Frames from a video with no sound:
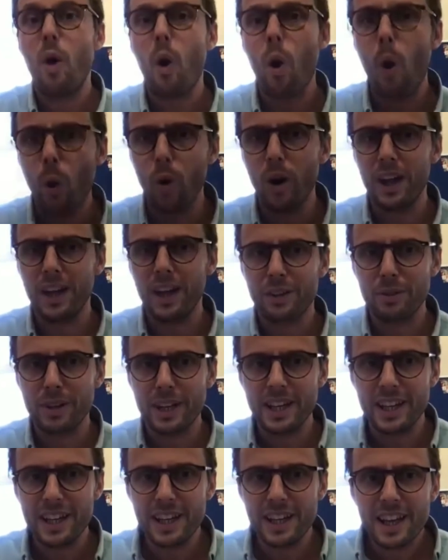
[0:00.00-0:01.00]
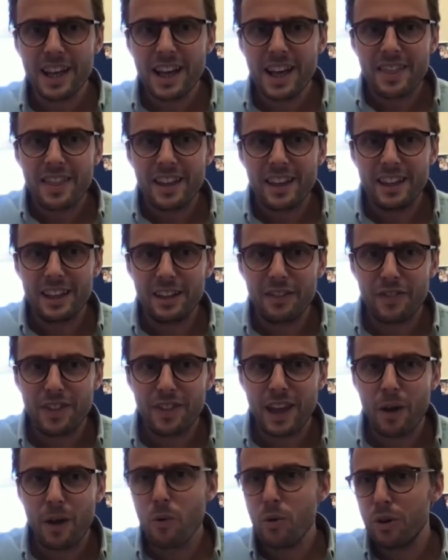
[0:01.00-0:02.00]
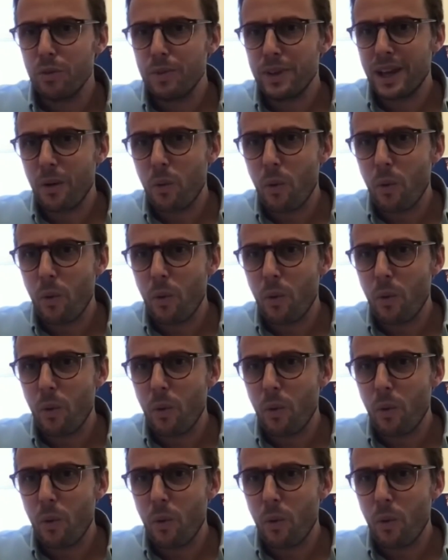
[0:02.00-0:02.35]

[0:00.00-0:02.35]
all agree that if there would be